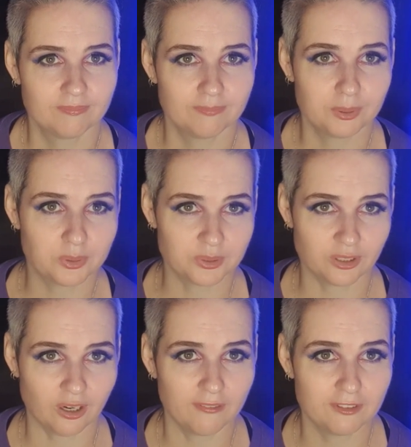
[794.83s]
born
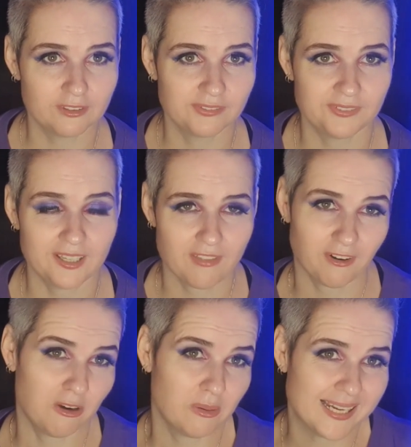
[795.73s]
off of a
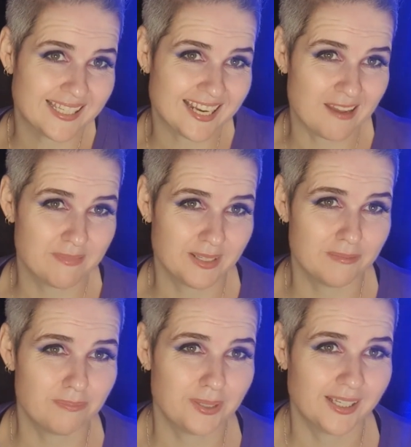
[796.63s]
throwaway statement,
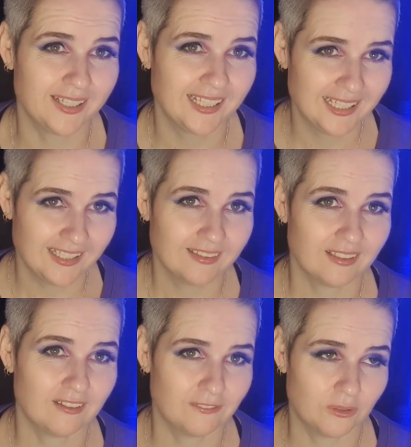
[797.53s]
but that
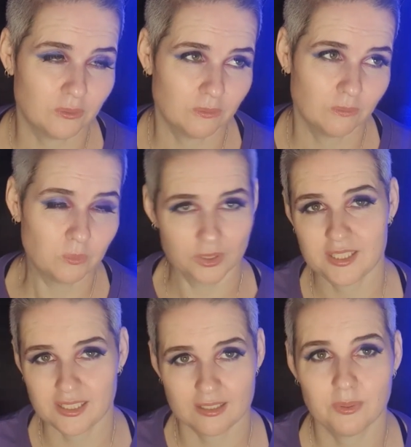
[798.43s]
I've
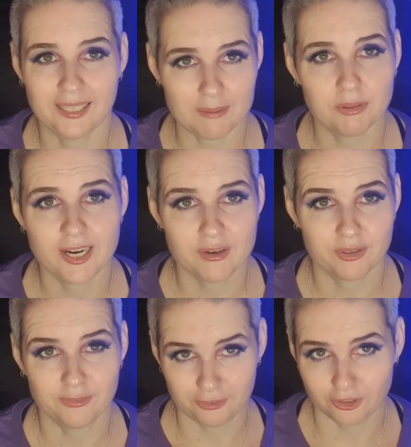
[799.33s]
wanted to elaborate on
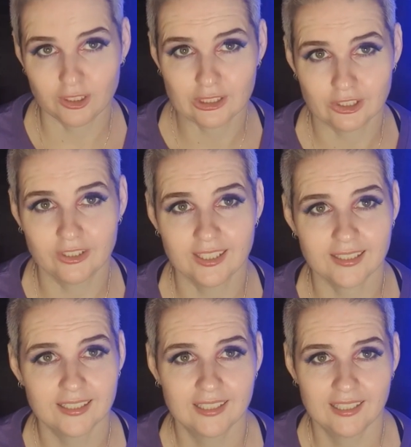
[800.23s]
for a lot longer.
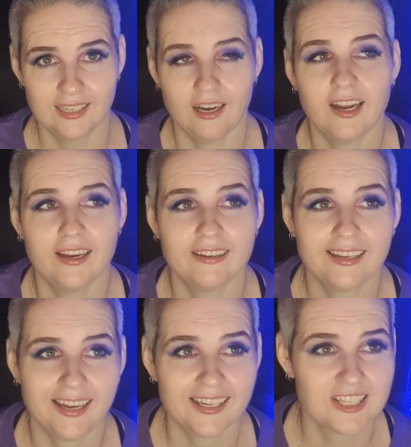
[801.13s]
I
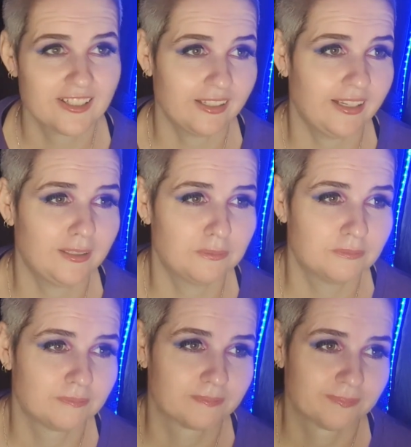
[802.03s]
actually
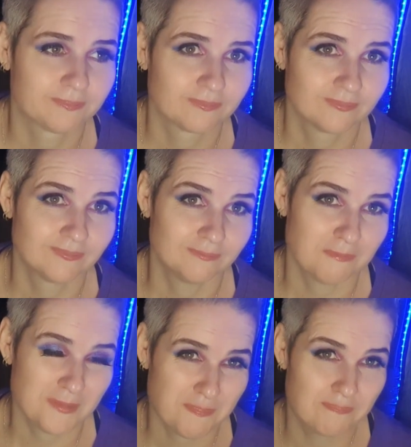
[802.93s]

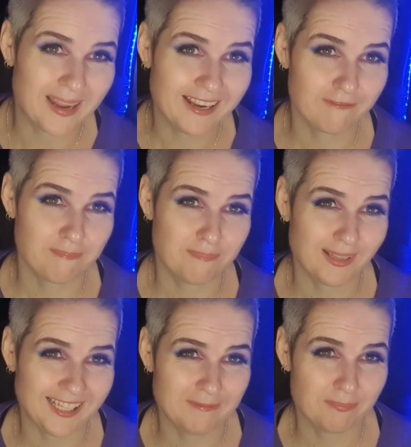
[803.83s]
may have
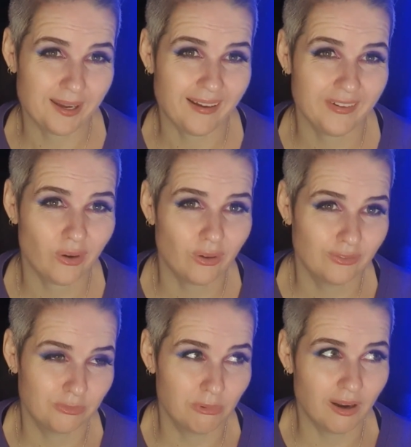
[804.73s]
played part of
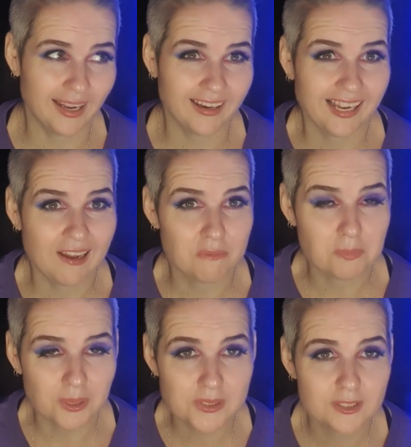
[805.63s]
why I haven't
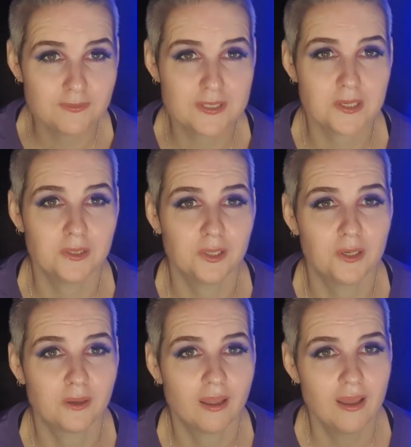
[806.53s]
posted for so
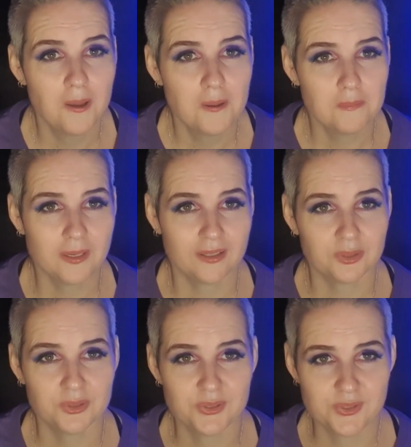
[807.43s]
long,
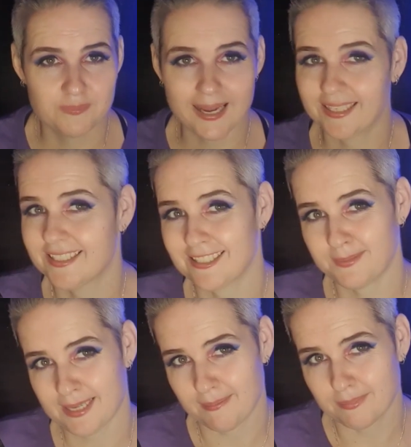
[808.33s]
because back in
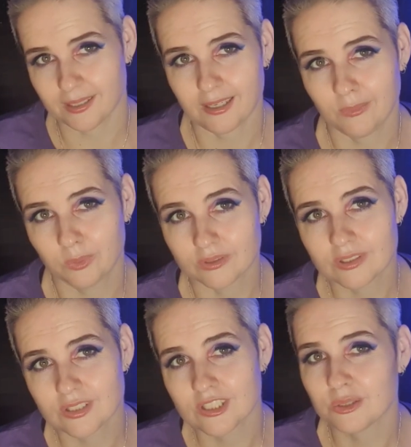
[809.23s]
September I wanted
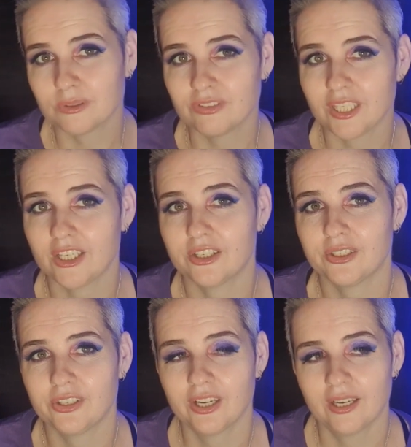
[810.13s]
to do a video
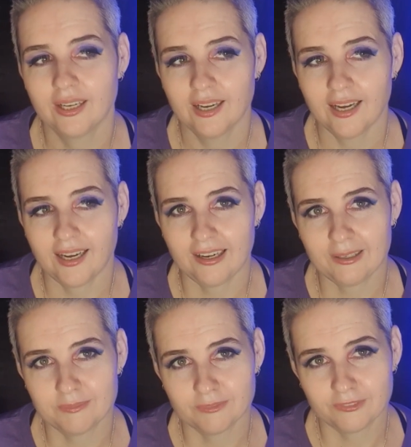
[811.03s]

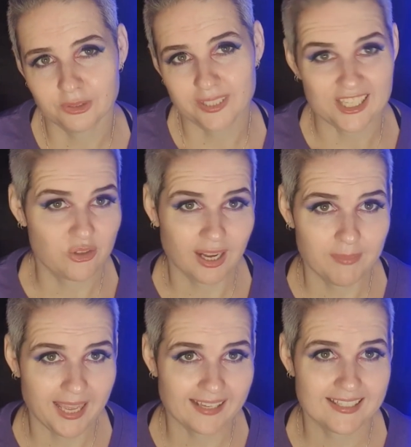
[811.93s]
for National
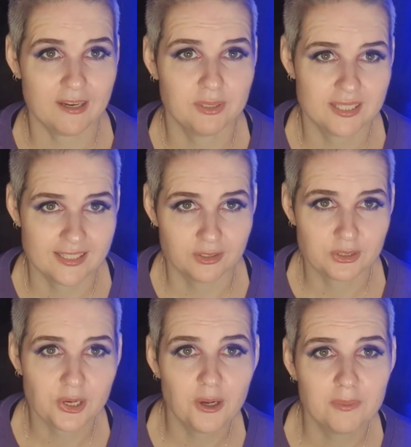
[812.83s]
Coming Out Day, which is in
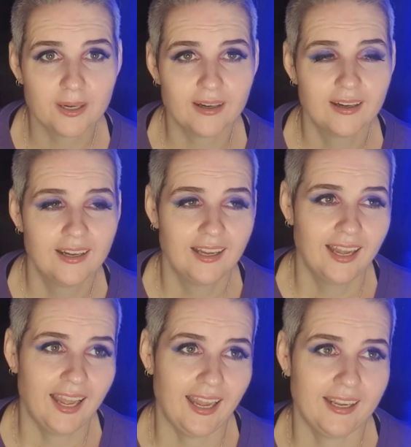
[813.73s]
October,
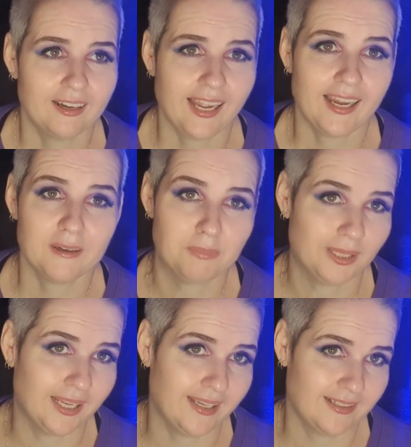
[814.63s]
and I had it
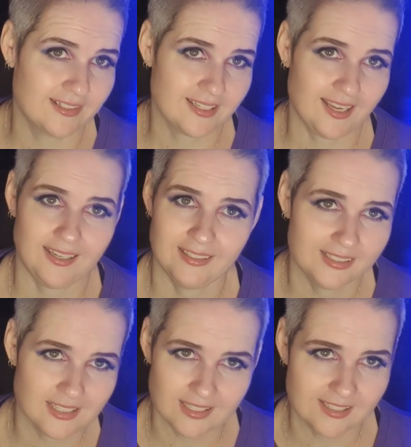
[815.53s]
planned, and it
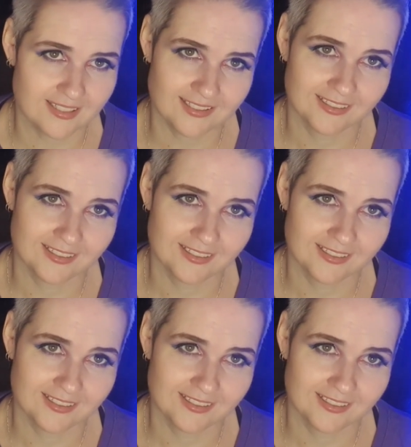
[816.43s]
just,